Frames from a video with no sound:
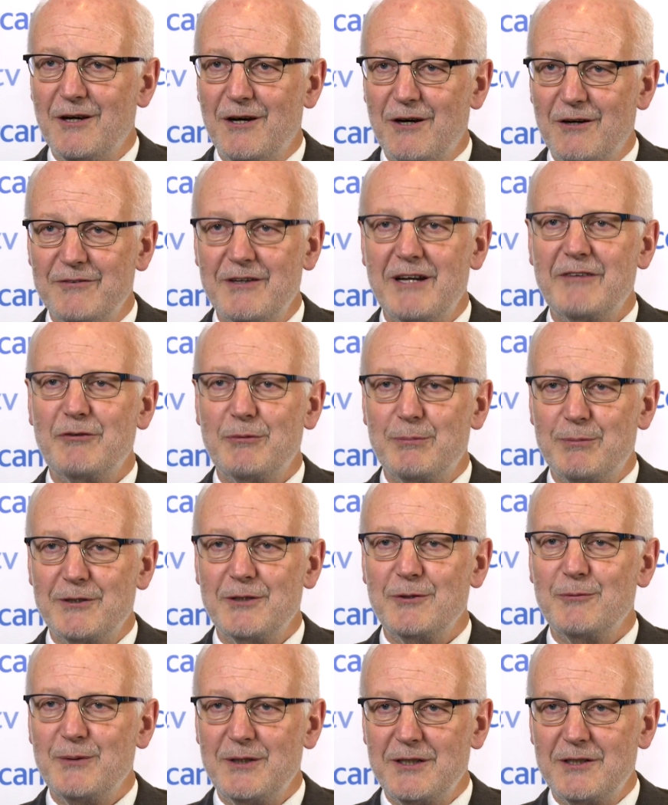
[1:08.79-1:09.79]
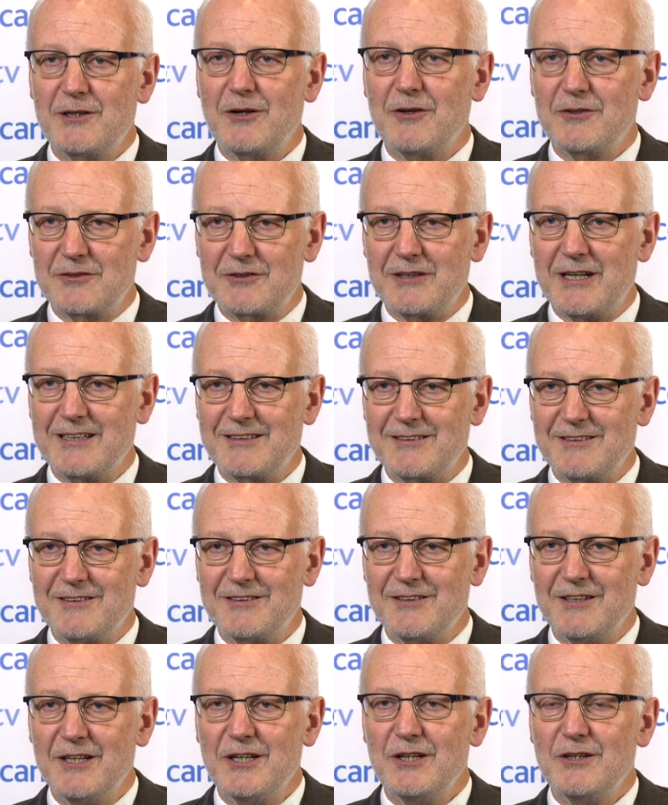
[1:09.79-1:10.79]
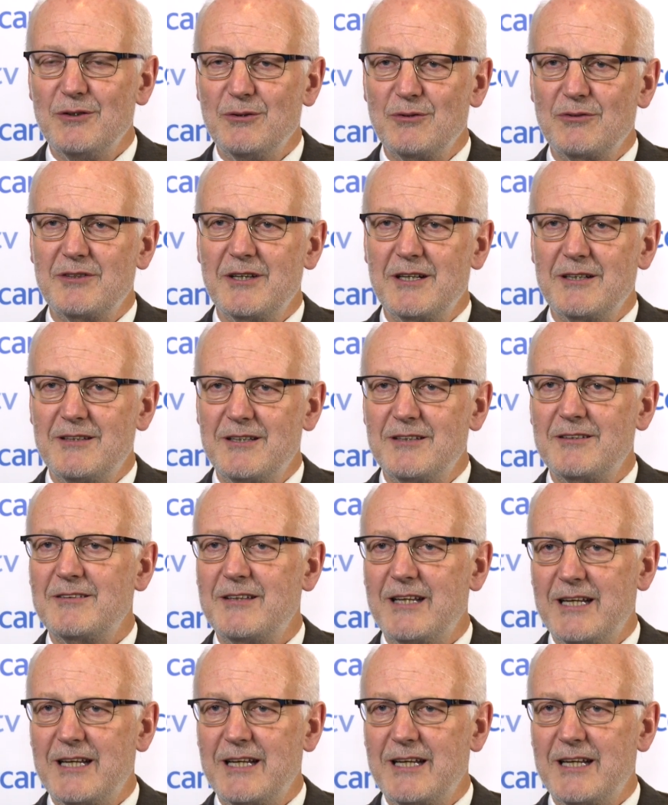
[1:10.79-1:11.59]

of everybody we contacted who said this,